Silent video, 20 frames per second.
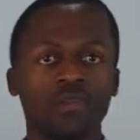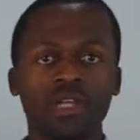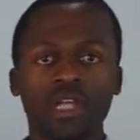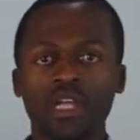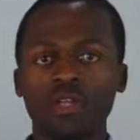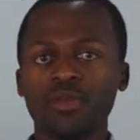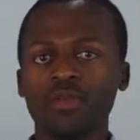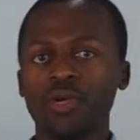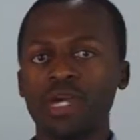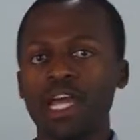
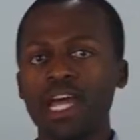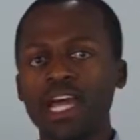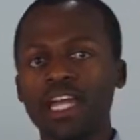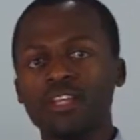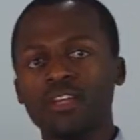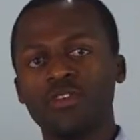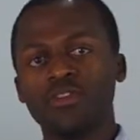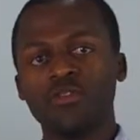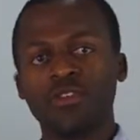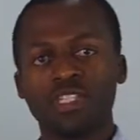you add
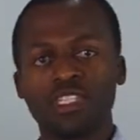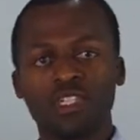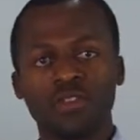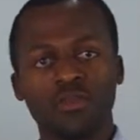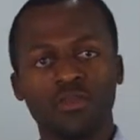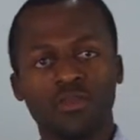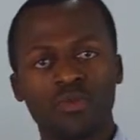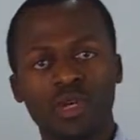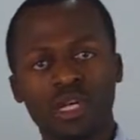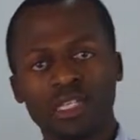your feature
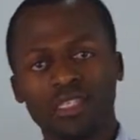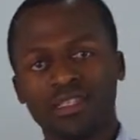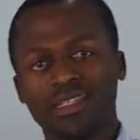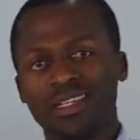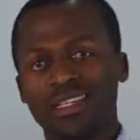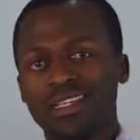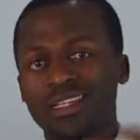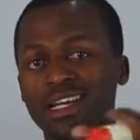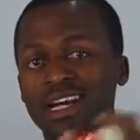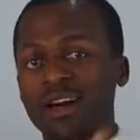requests
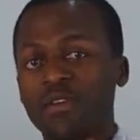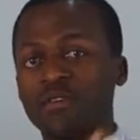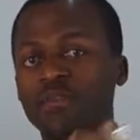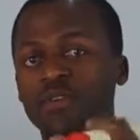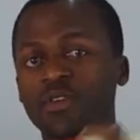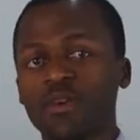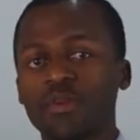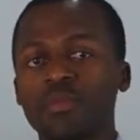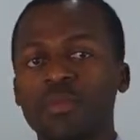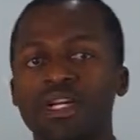that come
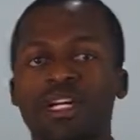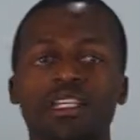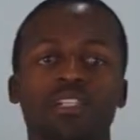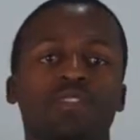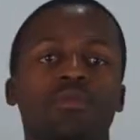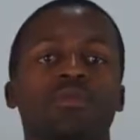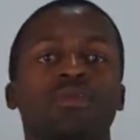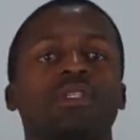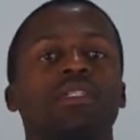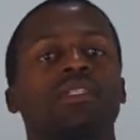from
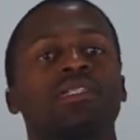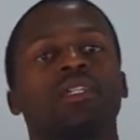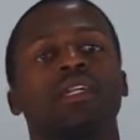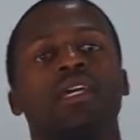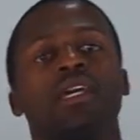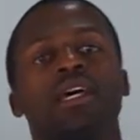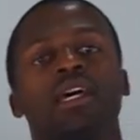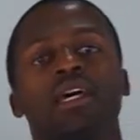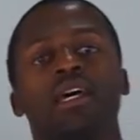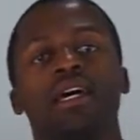customers.
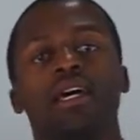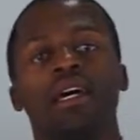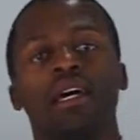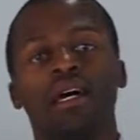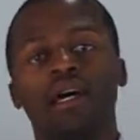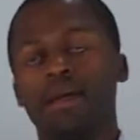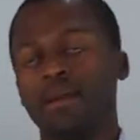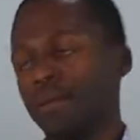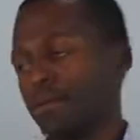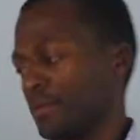
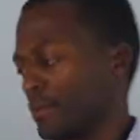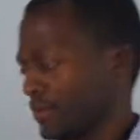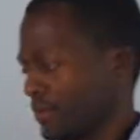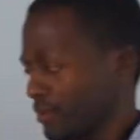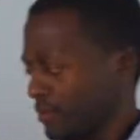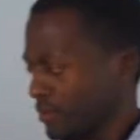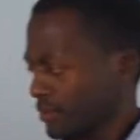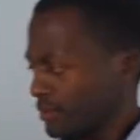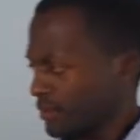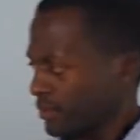And,
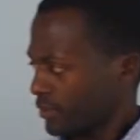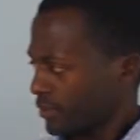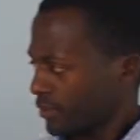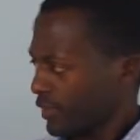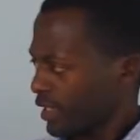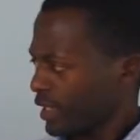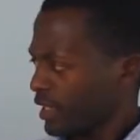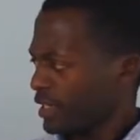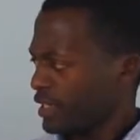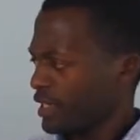
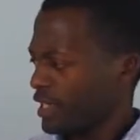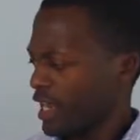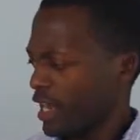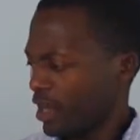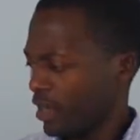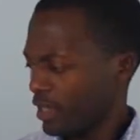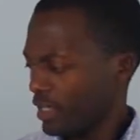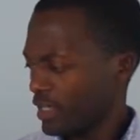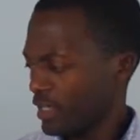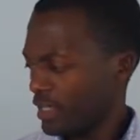and
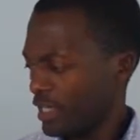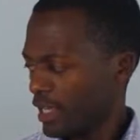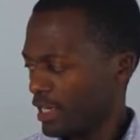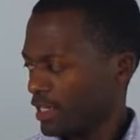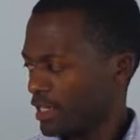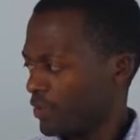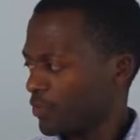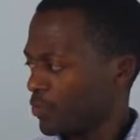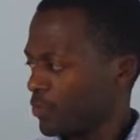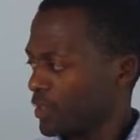yeah, and
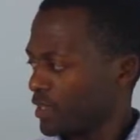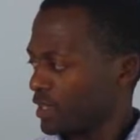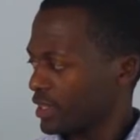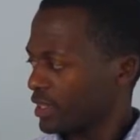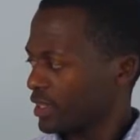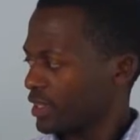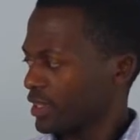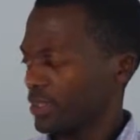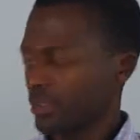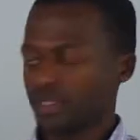then
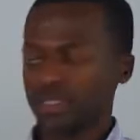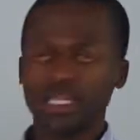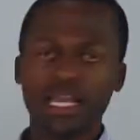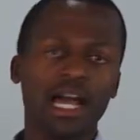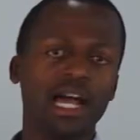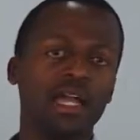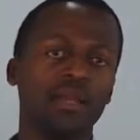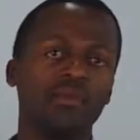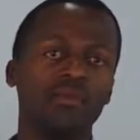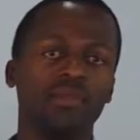with
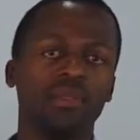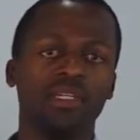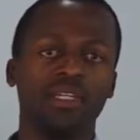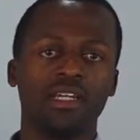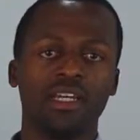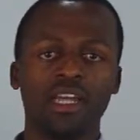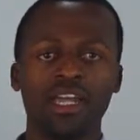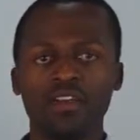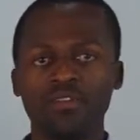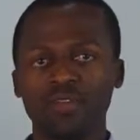time,
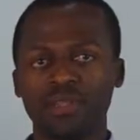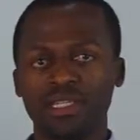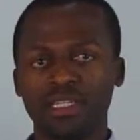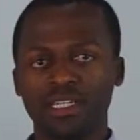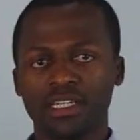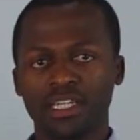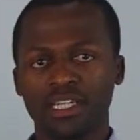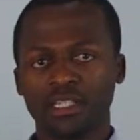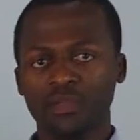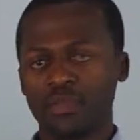
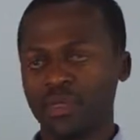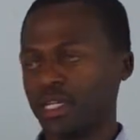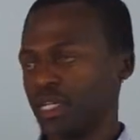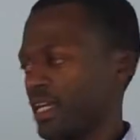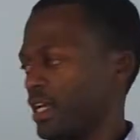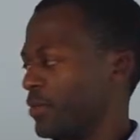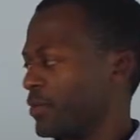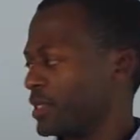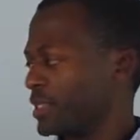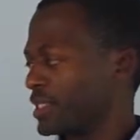everything gets
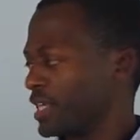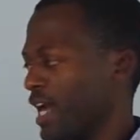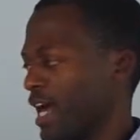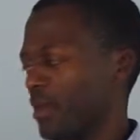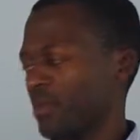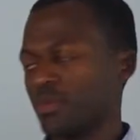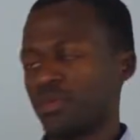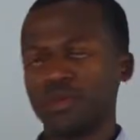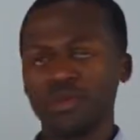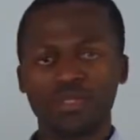better. With
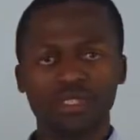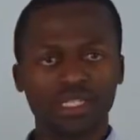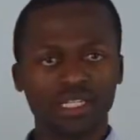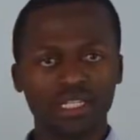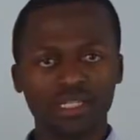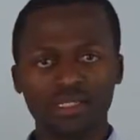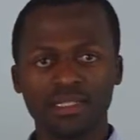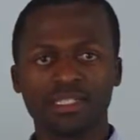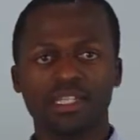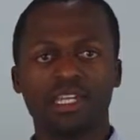time, your
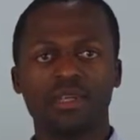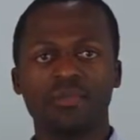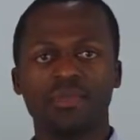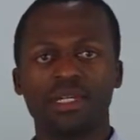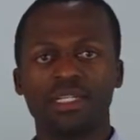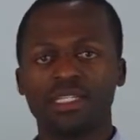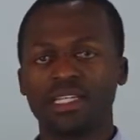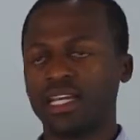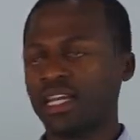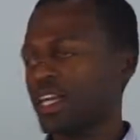skills get
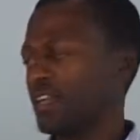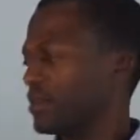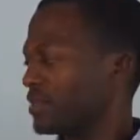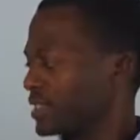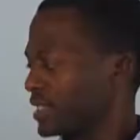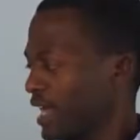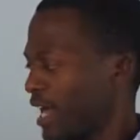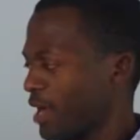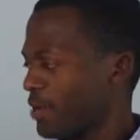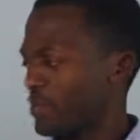better.
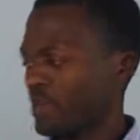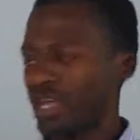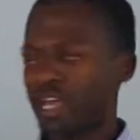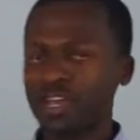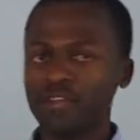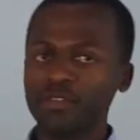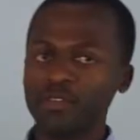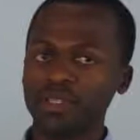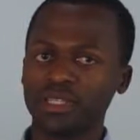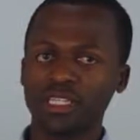With time,
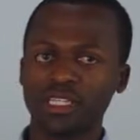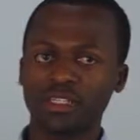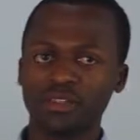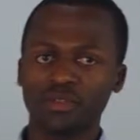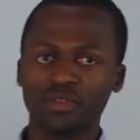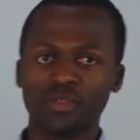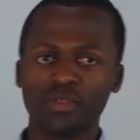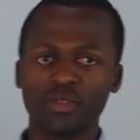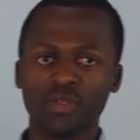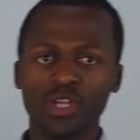
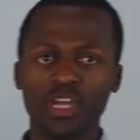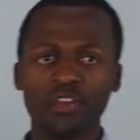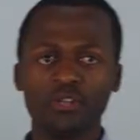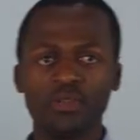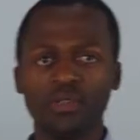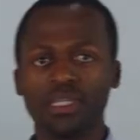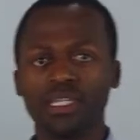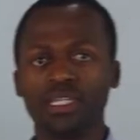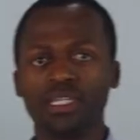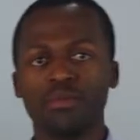everything,
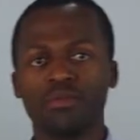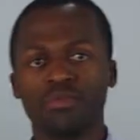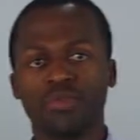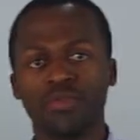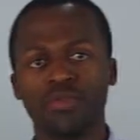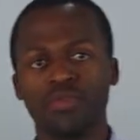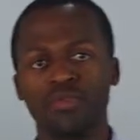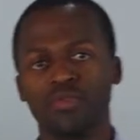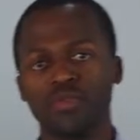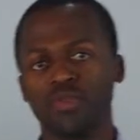everything
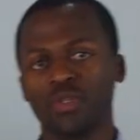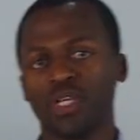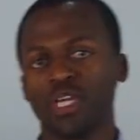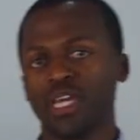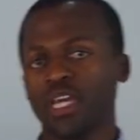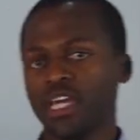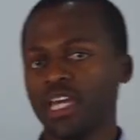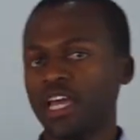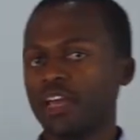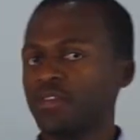improves.
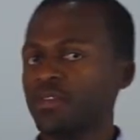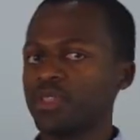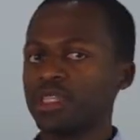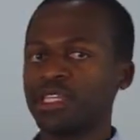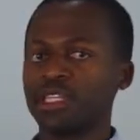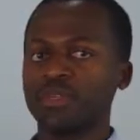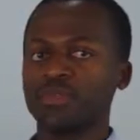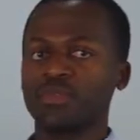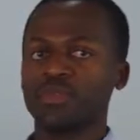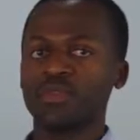
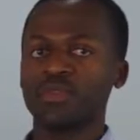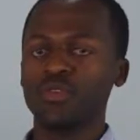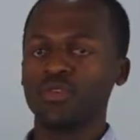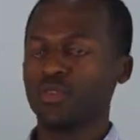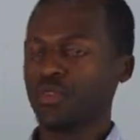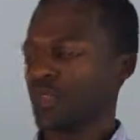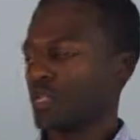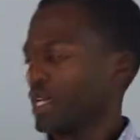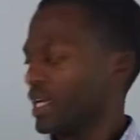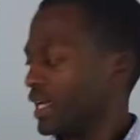Everything
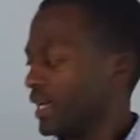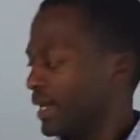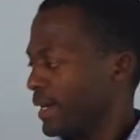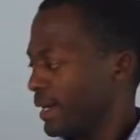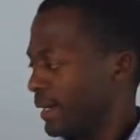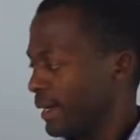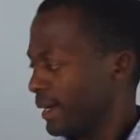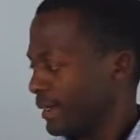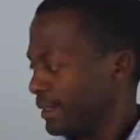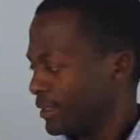improves
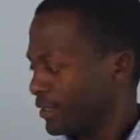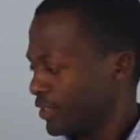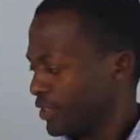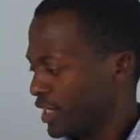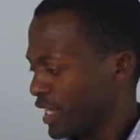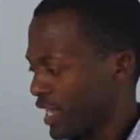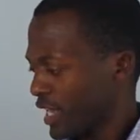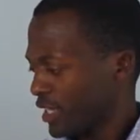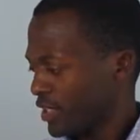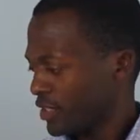and
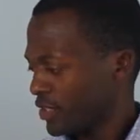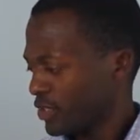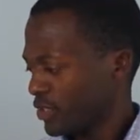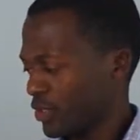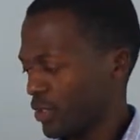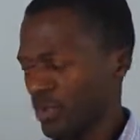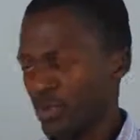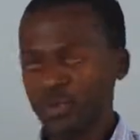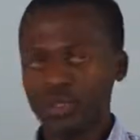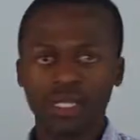yeah
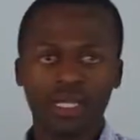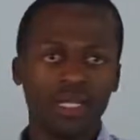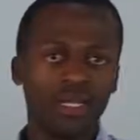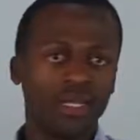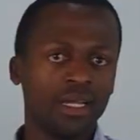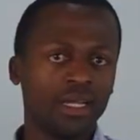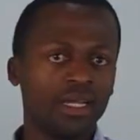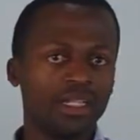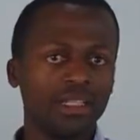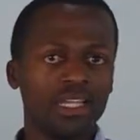so
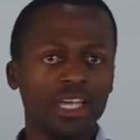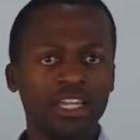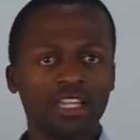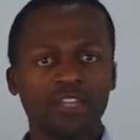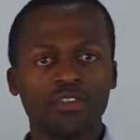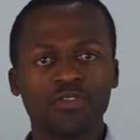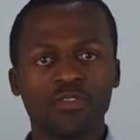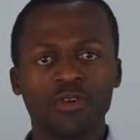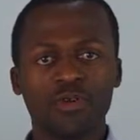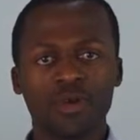thank
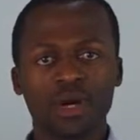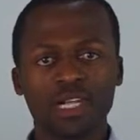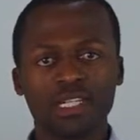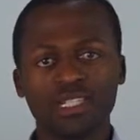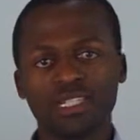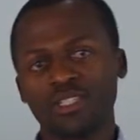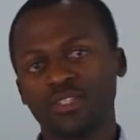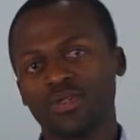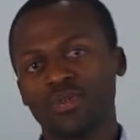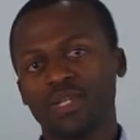you for
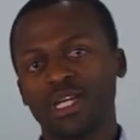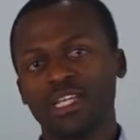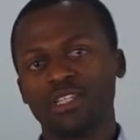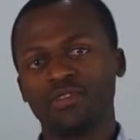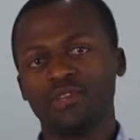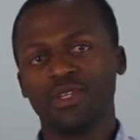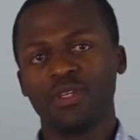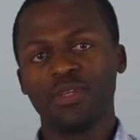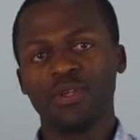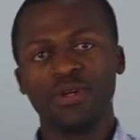watching
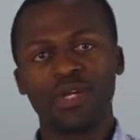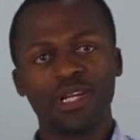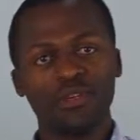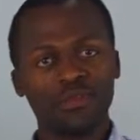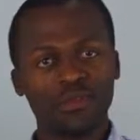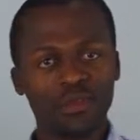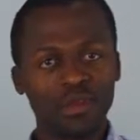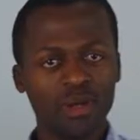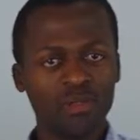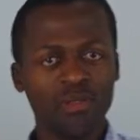today's video
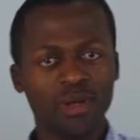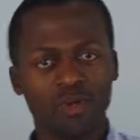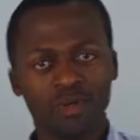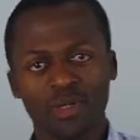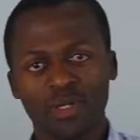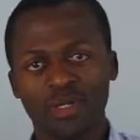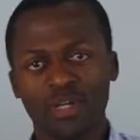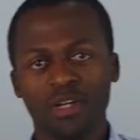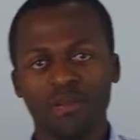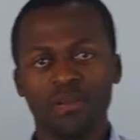and remember
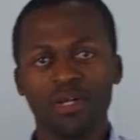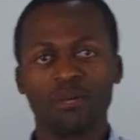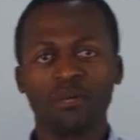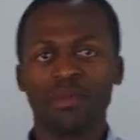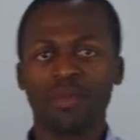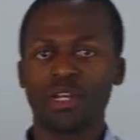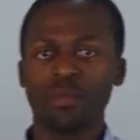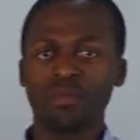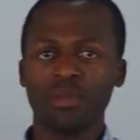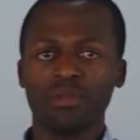we're gonna i'm
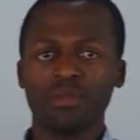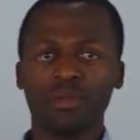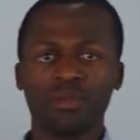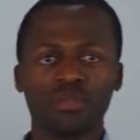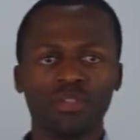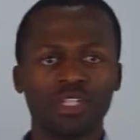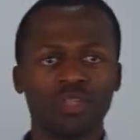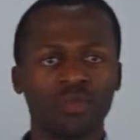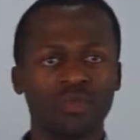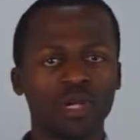gonna be
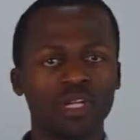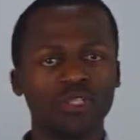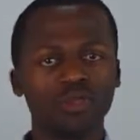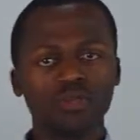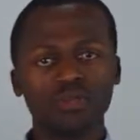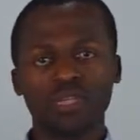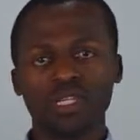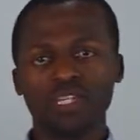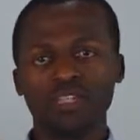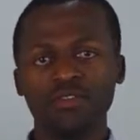posting one to
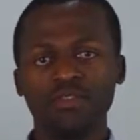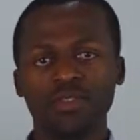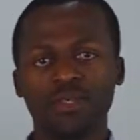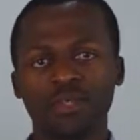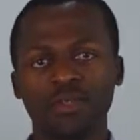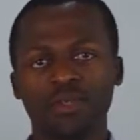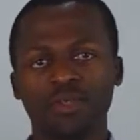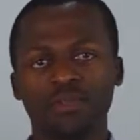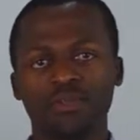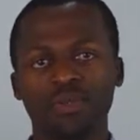three
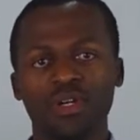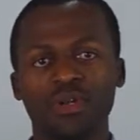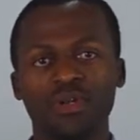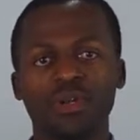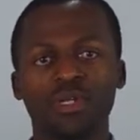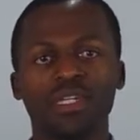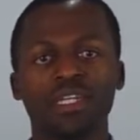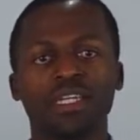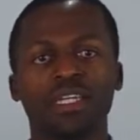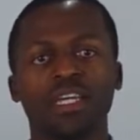videos per
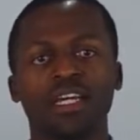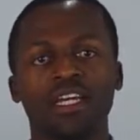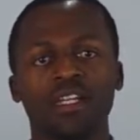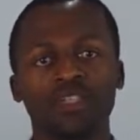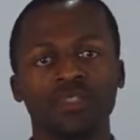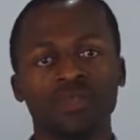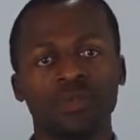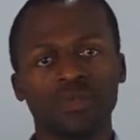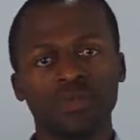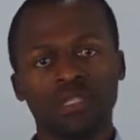week
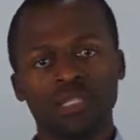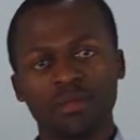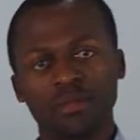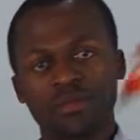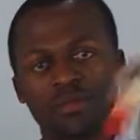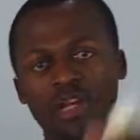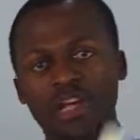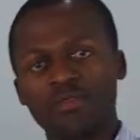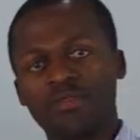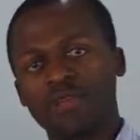so
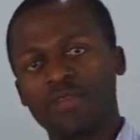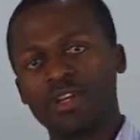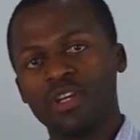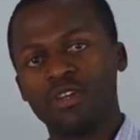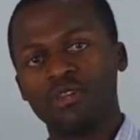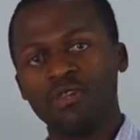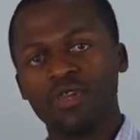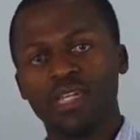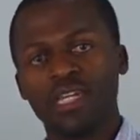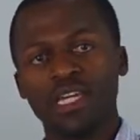subscribe for
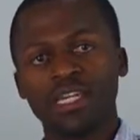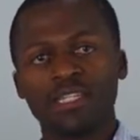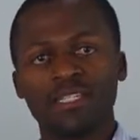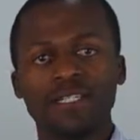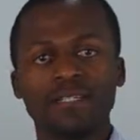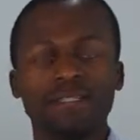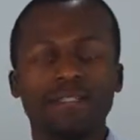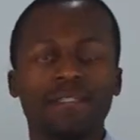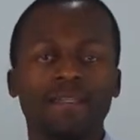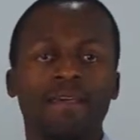
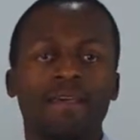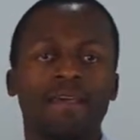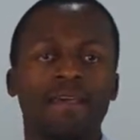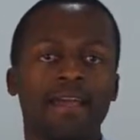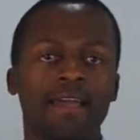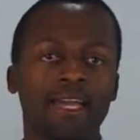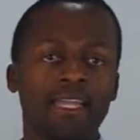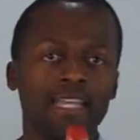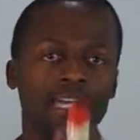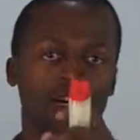notifications
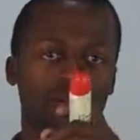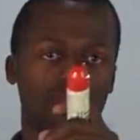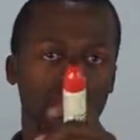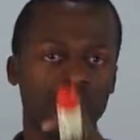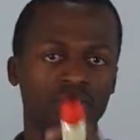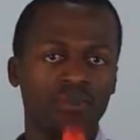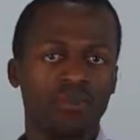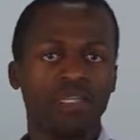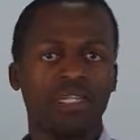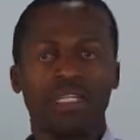and i
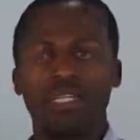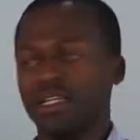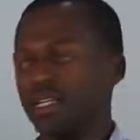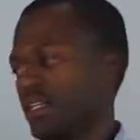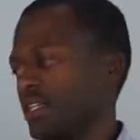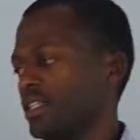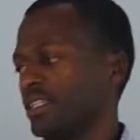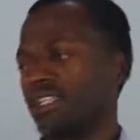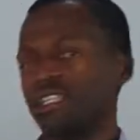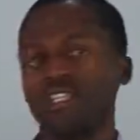will
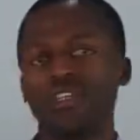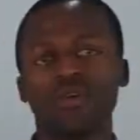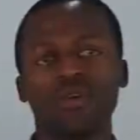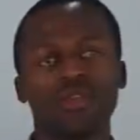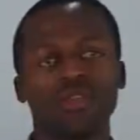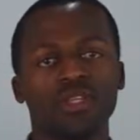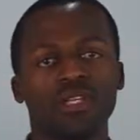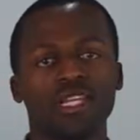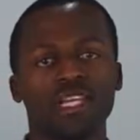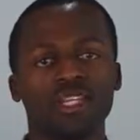see you
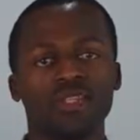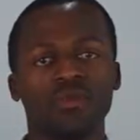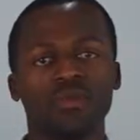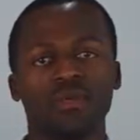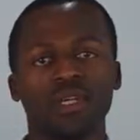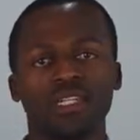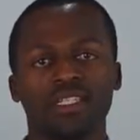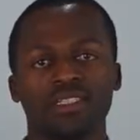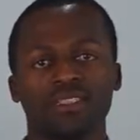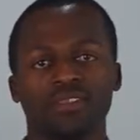on the next
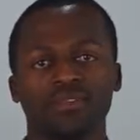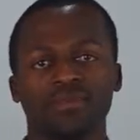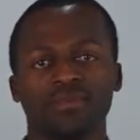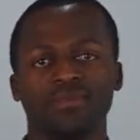one